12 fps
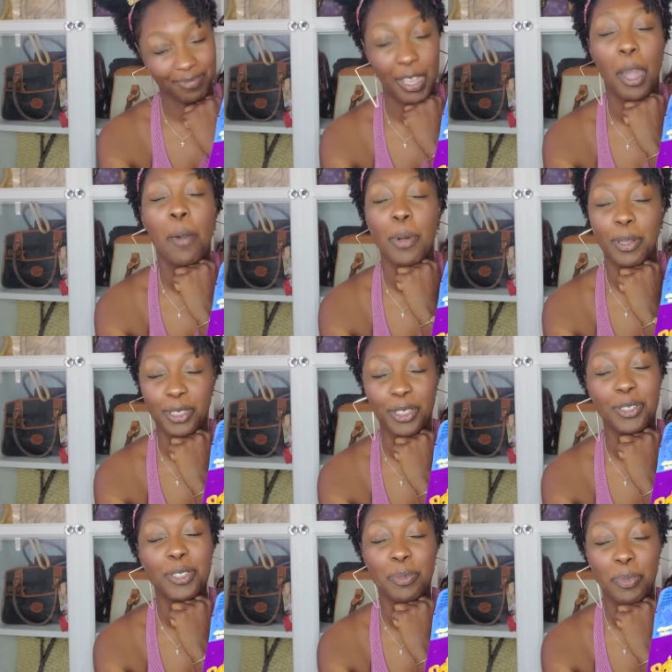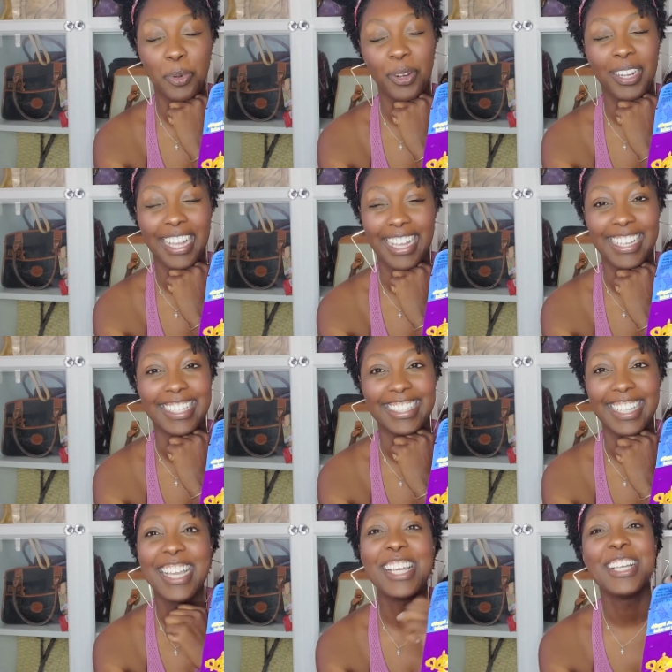Emotional support, guys.
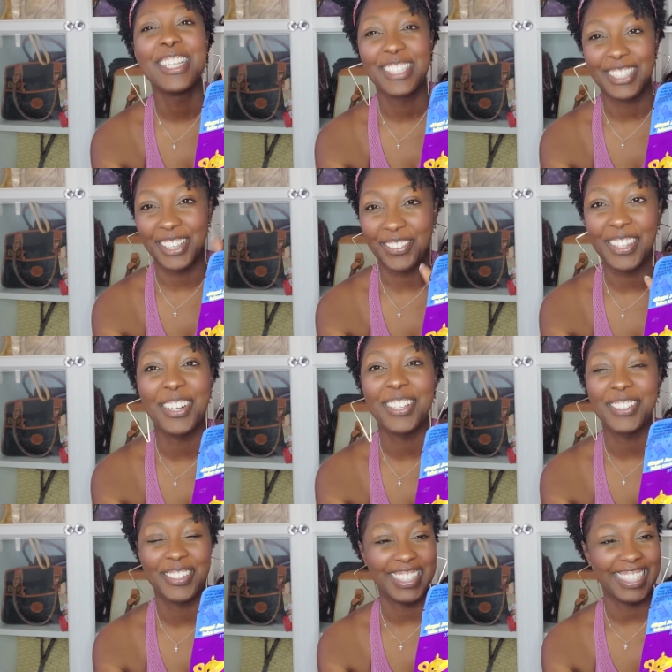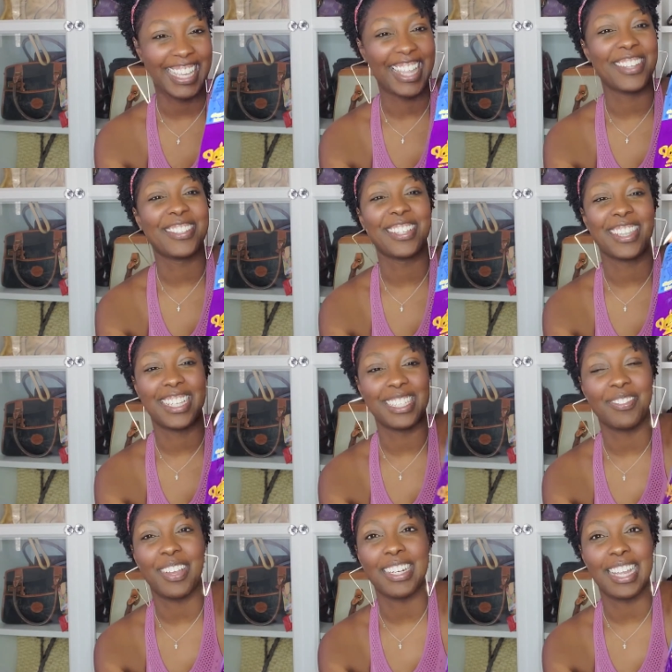So we're gonna do it together, so
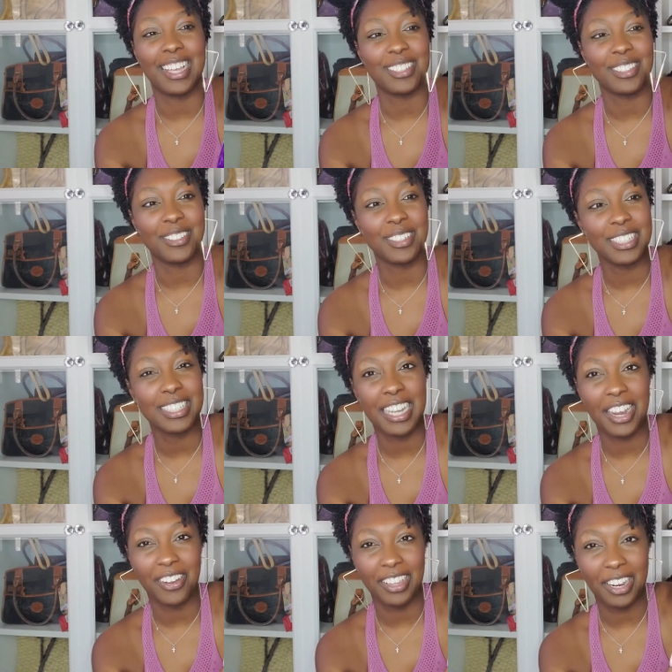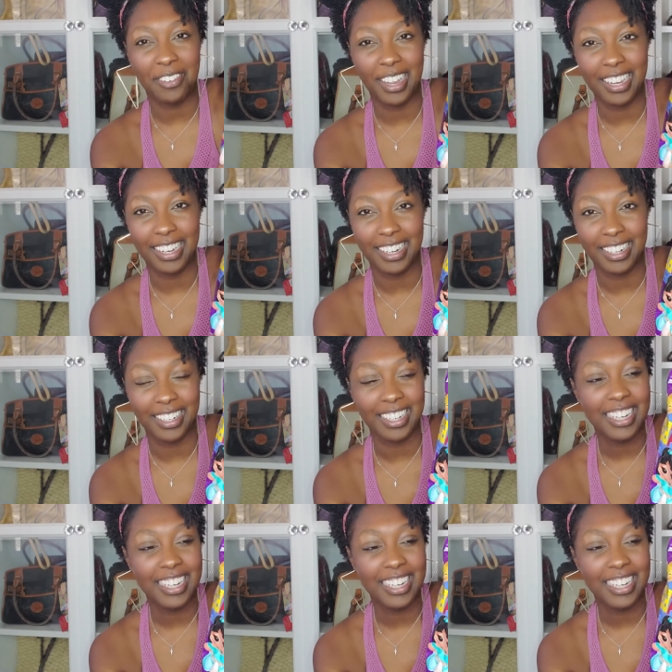let's find out. So you just tear it like right here.